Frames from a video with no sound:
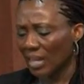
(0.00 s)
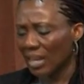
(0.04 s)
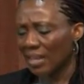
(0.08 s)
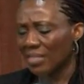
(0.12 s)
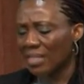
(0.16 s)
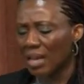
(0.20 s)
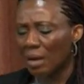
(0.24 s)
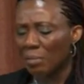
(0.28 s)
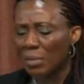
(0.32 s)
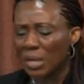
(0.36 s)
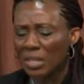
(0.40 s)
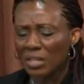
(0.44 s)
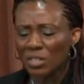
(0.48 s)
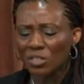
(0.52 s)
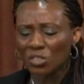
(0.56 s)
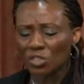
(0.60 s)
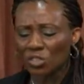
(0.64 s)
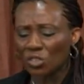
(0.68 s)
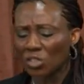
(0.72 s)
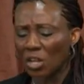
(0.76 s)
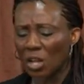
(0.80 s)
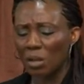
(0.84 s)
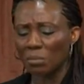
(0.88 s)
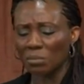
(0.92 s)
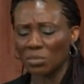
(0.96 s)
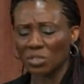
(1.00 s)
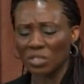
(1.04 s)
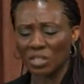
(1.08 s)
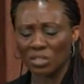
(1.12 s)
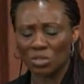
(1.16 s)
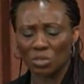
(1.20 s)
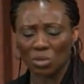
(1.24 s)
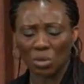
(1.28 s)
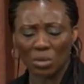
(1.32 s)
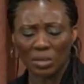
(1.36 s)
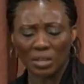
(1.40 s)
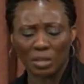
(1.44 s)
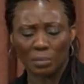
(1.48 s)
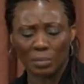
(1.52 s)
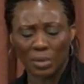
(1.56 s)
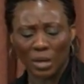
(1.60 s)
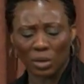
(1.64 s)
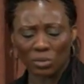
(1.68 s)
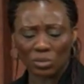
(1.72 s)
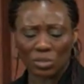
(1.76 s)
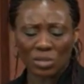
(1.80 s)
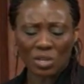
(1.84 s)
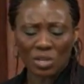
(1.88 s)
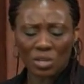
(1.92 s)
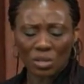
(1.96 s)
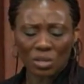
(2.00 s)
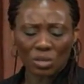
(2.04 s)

There are many psalms that talk about,